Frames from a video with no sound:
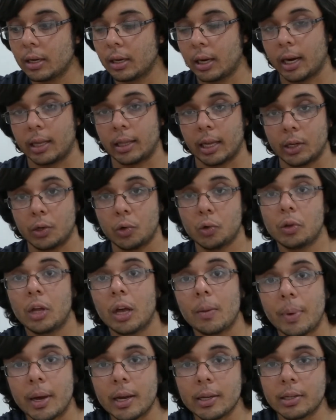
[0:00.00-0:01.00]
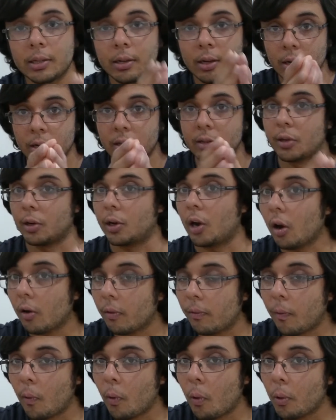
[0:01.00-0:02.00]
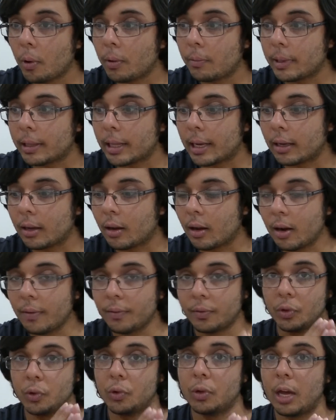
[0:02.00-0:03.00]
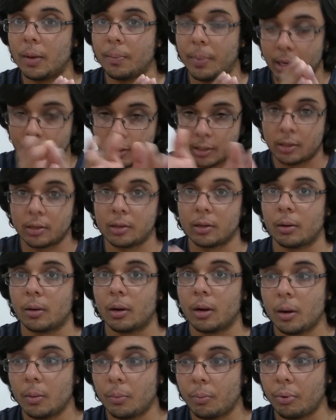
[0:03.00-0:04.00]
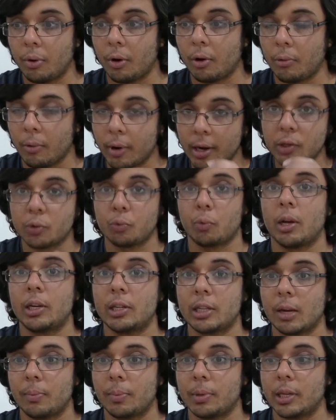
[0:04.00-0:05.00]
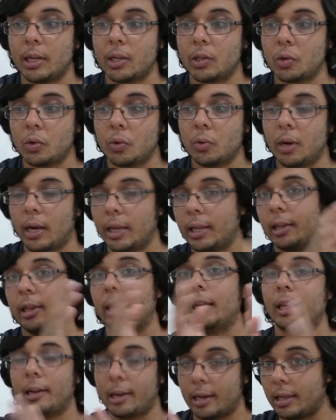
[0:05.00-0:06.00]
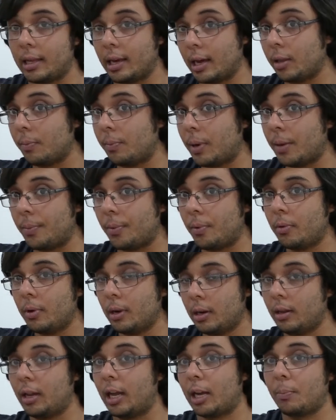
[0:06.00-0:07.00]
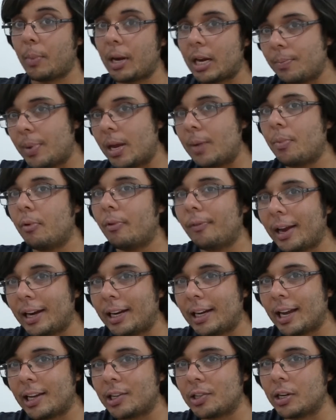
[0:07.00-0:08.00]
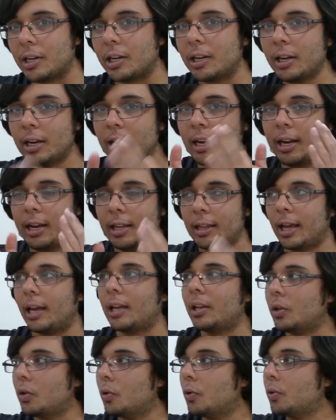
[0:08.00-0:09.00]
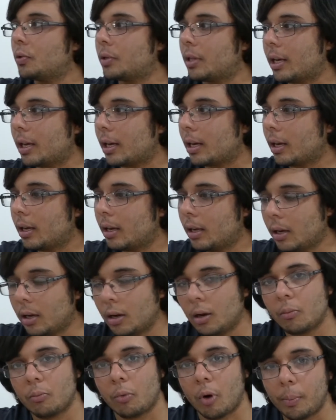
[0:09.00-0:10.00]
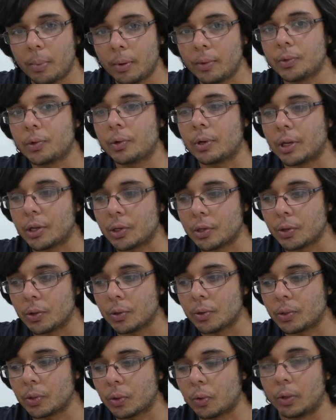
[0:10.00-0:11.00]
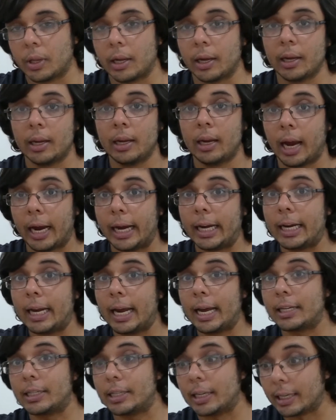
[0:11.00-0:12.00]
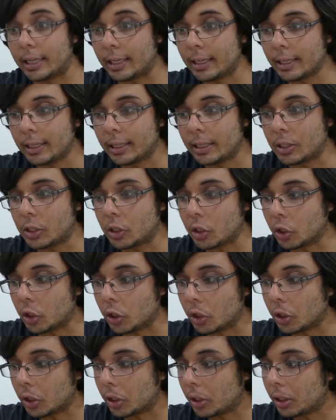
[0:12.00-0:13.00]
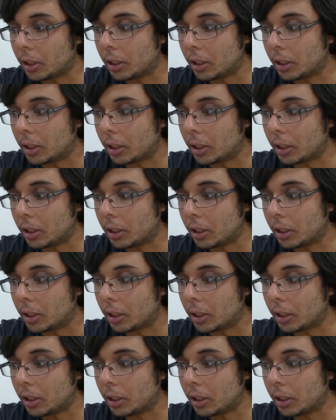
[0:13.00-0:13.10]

and they do their best to go forward with their life, do their best to progress, reach their potential. And then there are the other people, like many people with ADHD, that use their problems or issues or their ADHD to